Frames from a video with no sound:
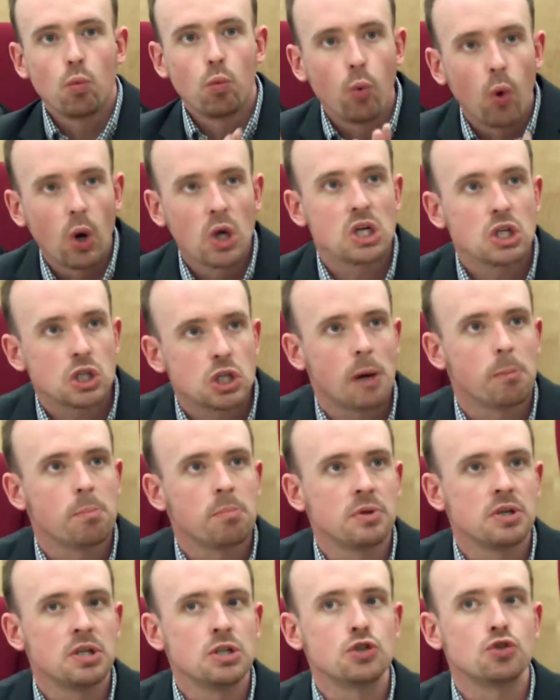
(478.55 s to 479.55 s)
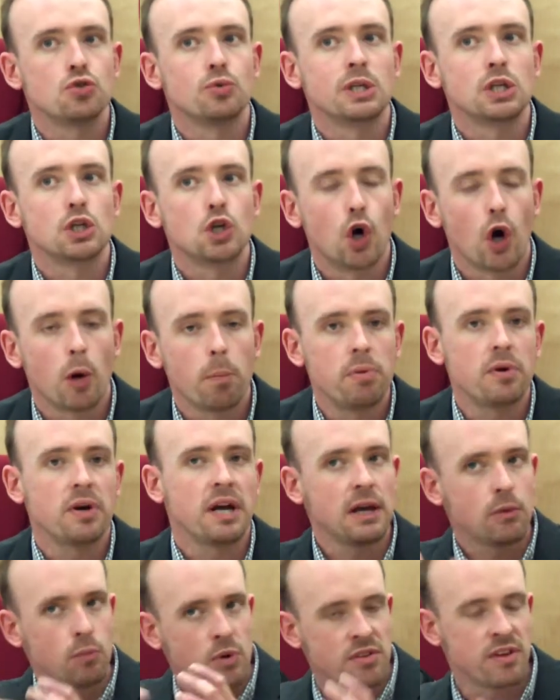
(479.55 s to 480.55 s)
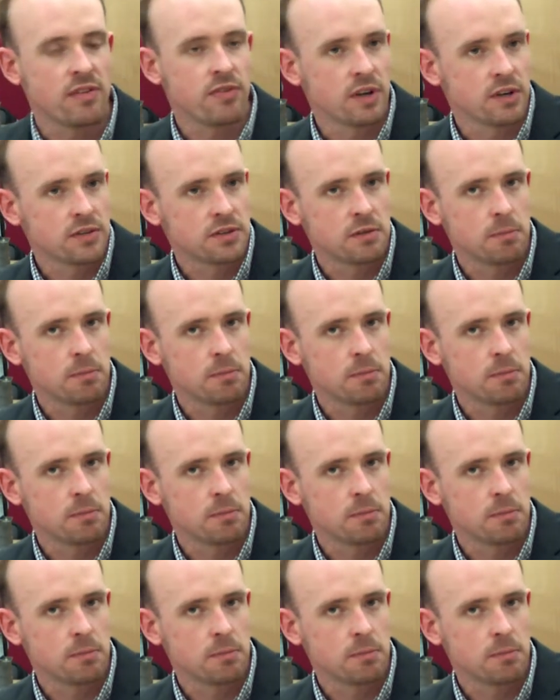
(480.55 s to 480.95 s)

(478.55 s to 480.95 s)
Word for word: want companies to incorporate within their